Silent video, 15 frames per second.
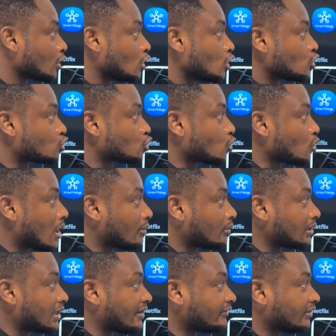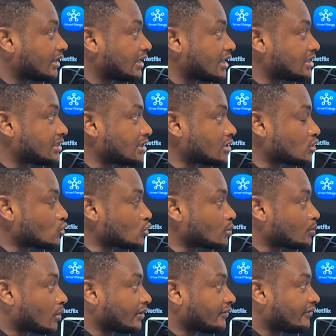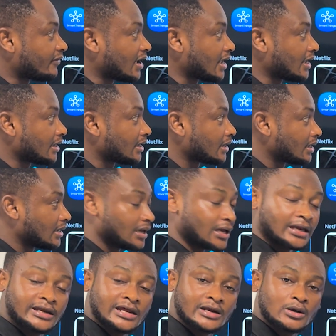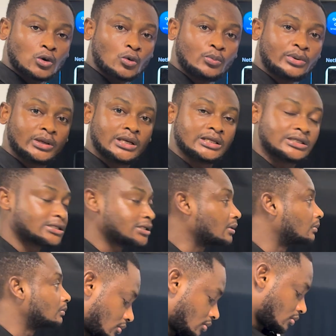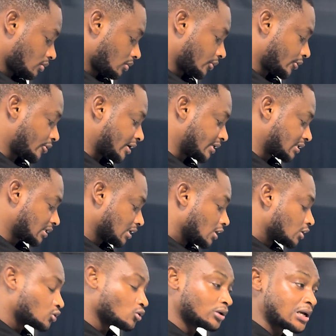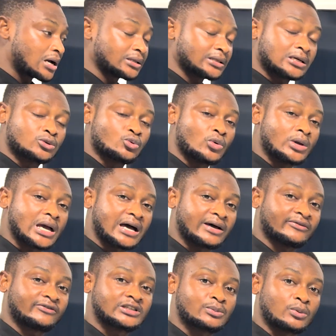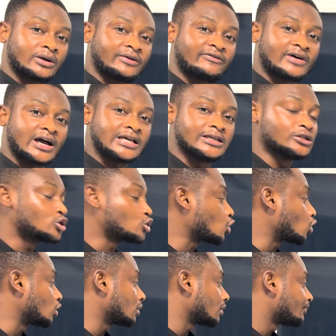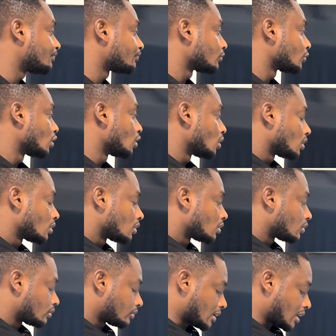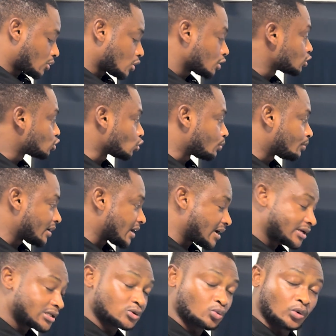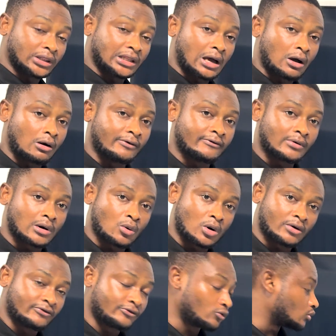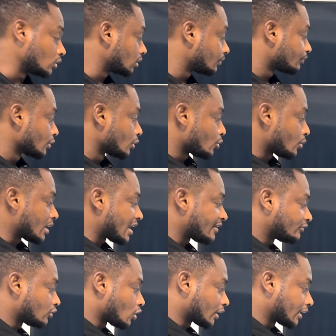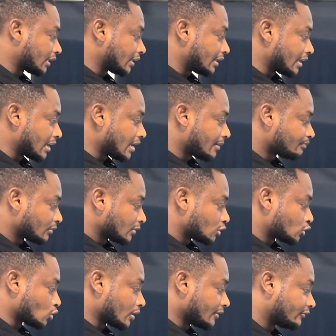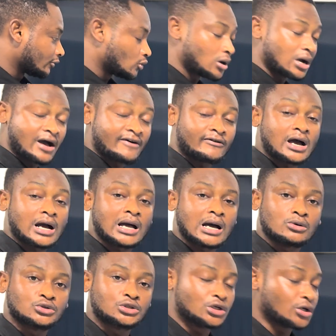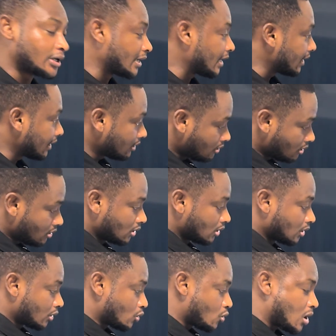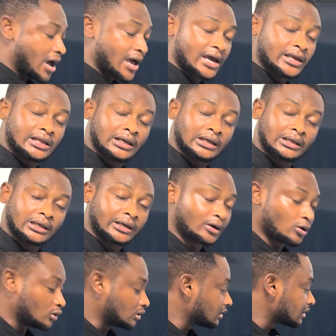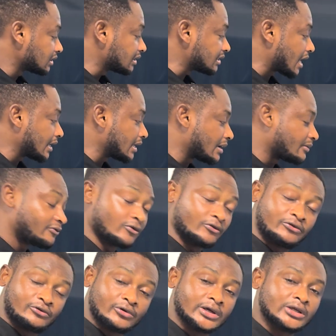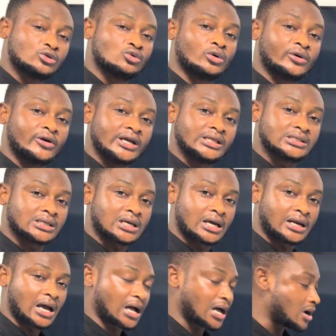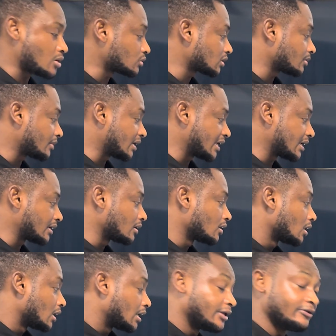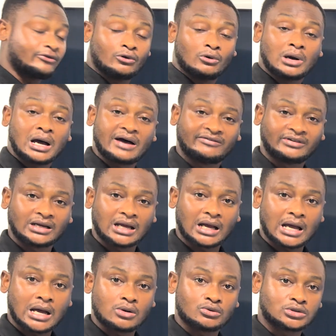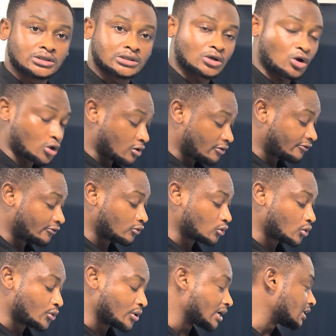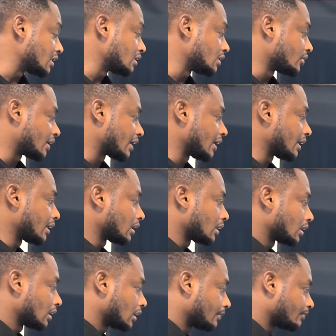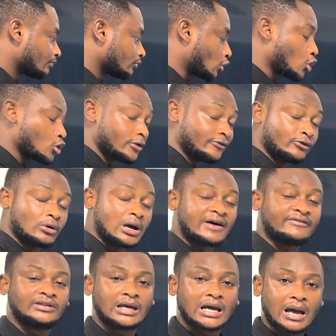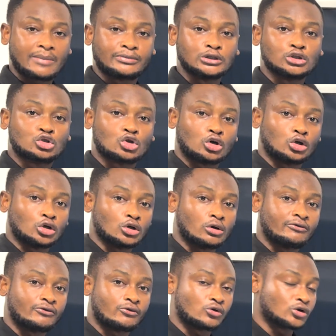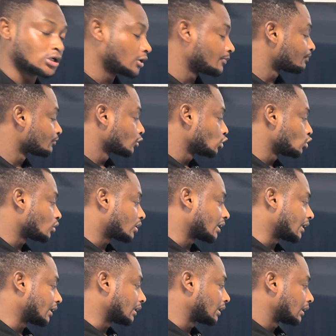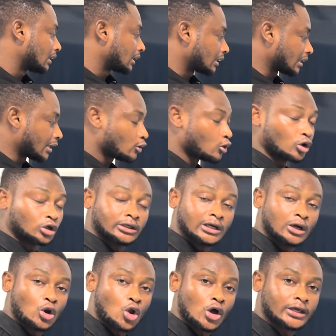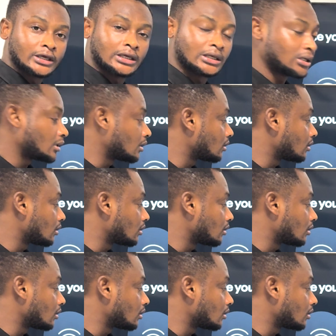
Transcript: So I will navigate it to Spotify and then open it. Great. So now that we have Spotify installed, we are going to pair it with our phone. We have login here. So if you don't have an account, you can go ahead and click on sign up for free to create an account. But then if you have an account on your phone already, you can, or if you have the app installed on your phone, you can click on the login